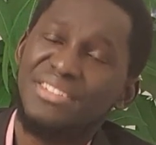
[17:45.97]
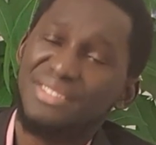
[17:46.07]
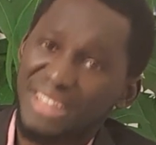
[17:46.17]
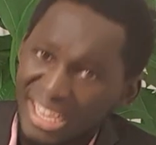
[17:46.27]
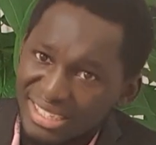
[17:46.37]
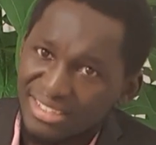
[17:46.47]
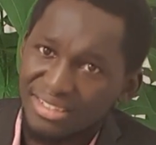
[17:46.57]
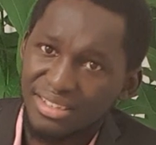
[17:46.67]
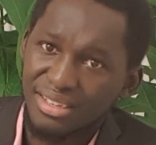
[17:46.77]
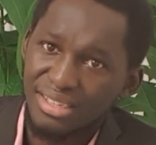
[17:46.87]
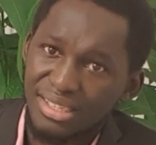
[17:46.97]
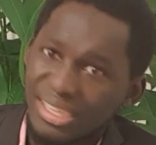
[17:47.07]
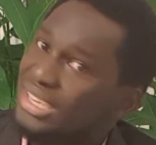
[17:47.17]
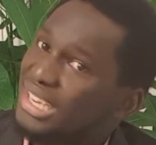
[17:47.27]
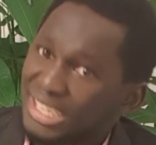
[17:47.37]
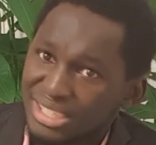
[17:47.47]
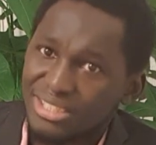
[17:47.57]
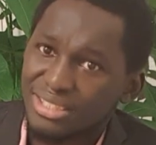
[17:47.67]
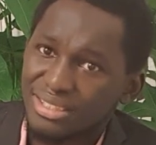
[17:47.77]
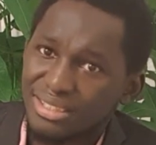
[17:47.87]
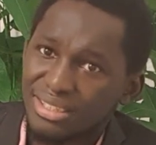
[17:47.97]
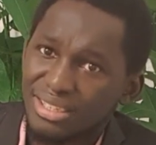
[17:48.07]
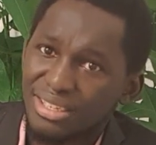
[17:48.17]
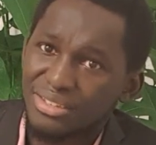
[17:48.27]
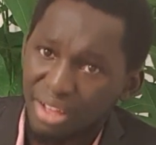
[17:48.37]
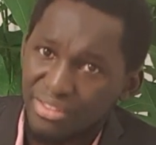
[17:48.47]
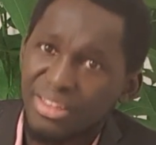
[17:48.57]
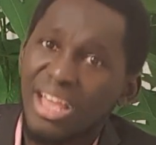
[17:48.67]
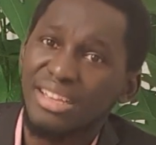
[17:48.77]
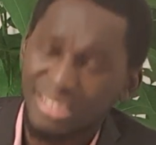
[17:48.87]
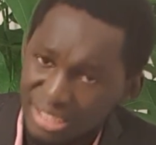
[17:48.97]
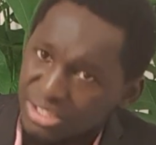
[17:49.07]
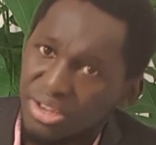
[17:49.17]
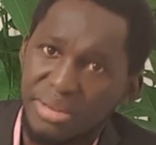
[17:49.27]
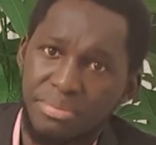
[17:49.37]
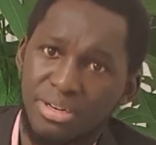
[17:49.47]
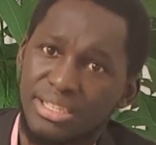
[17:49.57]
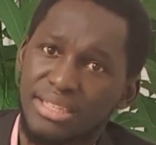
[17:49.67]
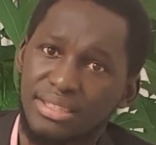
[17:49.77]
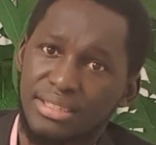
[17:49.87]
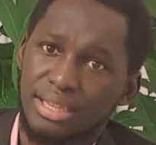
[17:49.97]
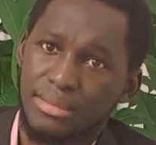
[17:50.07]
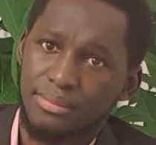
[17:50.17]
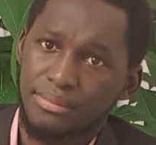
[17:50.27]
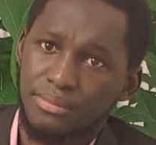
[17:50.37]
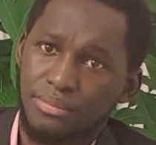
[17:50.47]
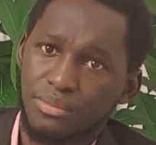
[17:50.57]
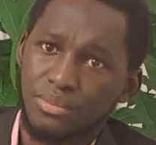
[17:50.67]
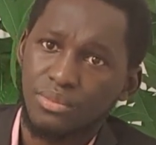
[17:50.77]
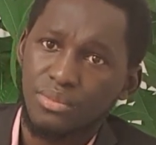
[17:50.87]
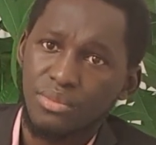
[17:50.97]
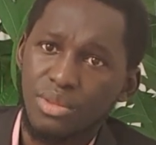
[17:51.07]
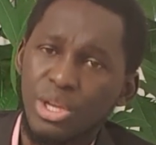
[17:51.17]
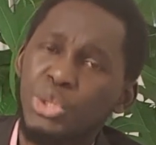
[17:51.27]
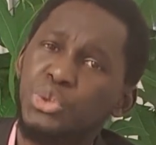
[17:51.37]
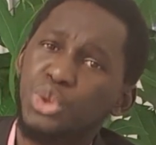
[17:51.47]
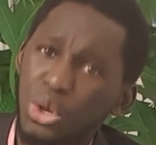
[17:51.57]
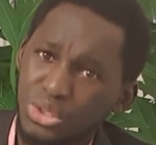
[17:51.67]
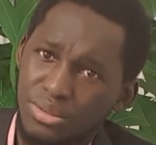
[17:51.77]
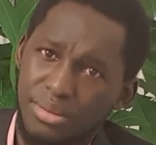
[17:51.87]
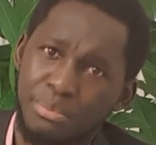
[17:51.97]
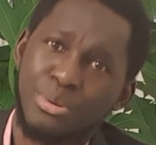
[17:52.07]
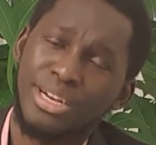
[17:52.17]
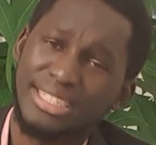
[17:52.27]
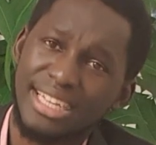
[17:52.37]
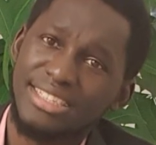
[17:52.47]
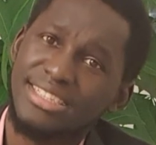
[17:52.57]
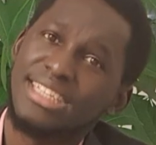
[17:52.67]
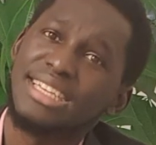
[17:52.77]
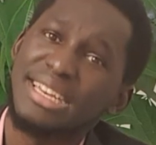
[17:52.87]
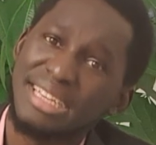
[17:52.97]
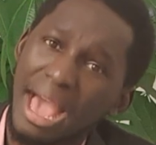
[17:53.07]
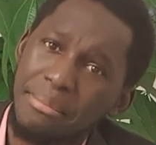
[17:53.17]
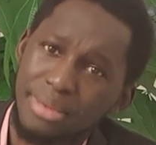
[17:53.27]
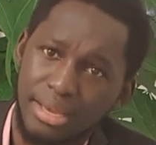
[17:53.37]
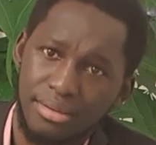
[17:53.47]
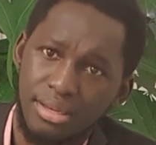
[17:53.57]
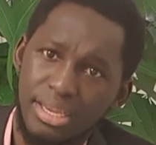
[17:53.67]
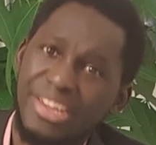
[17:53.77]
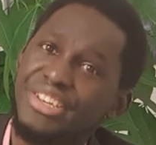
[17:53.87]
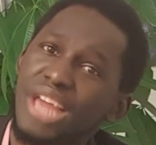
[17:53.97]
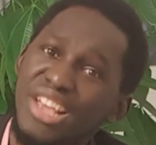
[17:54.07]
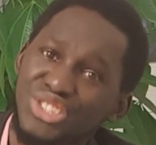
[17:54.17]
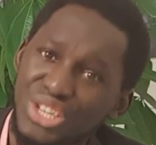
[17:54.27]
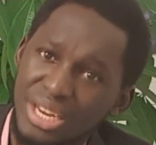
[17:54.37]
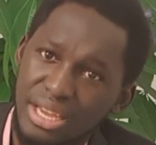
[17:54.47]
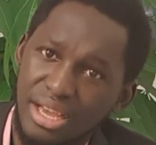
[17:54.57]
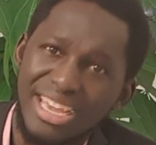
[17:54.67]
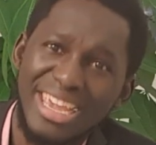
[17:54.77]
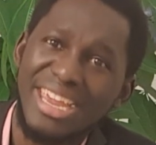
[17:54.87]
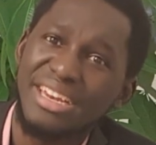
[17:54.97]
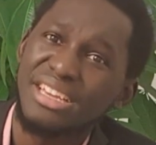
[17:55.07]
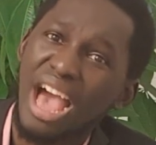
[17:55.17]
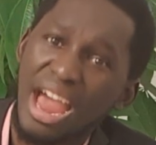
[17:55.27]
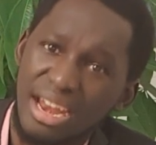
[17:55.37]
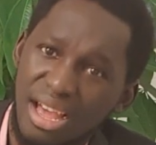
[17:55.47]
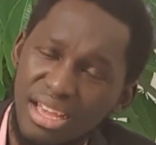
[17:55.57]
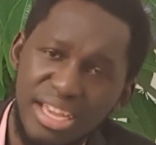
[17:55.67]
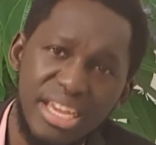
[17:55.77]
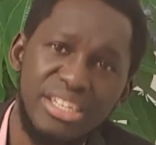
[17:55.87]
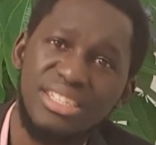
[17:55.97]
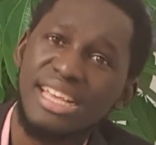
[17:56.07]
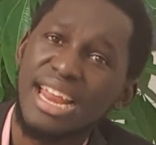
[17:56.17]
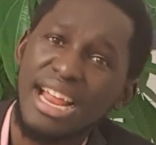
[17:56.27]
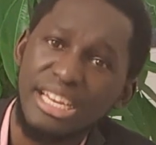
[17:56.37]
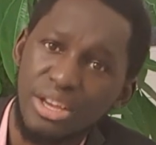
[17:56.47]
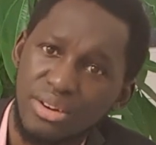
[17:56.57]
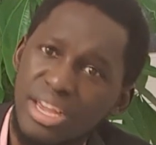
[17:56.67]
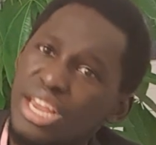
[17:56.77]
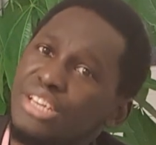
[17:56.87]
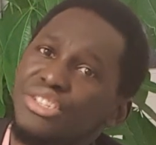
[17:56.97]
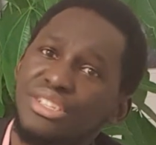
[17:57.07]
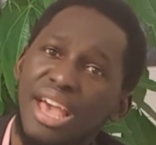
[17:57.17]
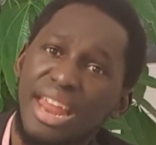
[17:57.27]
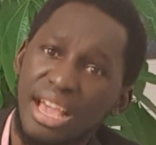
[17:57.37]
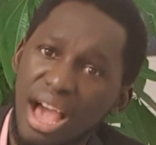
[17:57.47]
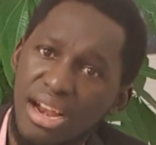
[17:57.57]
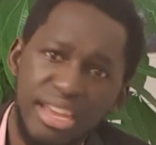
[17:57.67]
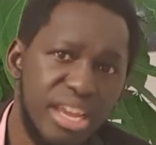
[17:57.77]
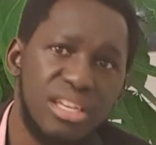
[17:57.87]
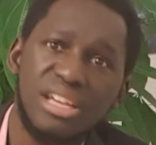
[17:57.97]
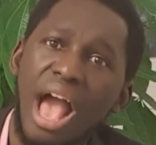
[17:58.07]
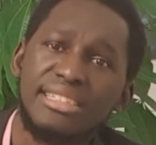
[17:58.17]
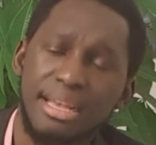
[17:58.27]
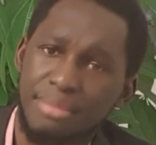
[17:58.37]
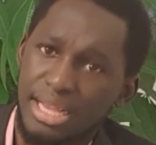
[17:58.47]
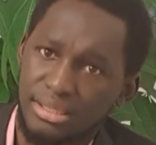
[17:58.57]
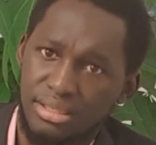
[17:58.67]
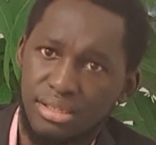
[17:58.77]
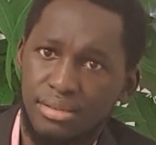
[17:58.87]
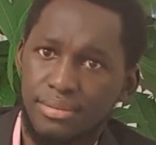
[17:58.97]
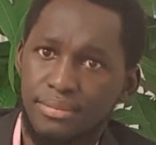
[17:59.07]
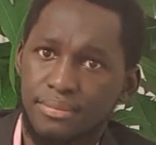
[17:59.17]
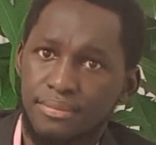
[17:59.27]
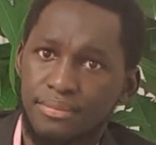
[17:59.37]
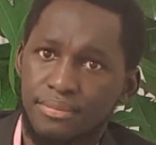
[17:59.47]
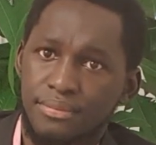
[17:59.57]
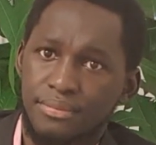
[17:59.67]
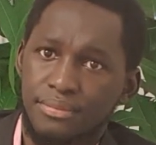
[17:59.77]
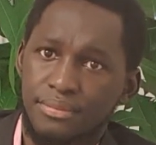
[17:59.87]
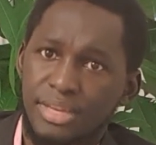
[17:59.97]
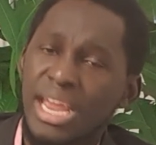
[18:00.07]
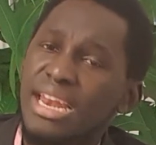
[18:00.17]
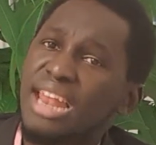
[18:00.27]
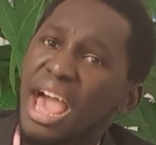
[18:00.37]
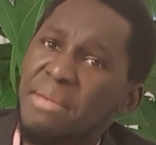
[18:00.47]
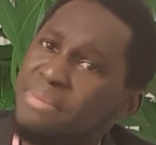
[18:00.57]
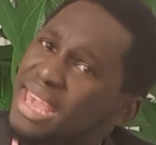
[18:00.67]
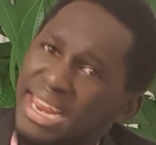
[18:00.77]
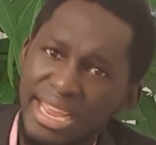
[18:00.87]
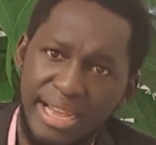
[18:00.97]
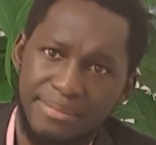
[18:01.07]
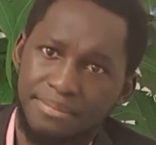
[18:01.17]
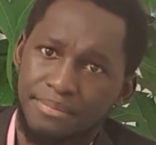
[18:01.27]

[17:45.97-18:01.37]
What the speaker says: This is not an easy journey, brothers and sisters. Those brothers and sisters in Gambia, in Nigeria, in Ghana, in Sierra Leone, in Senegal, in Casamance, in Liberia,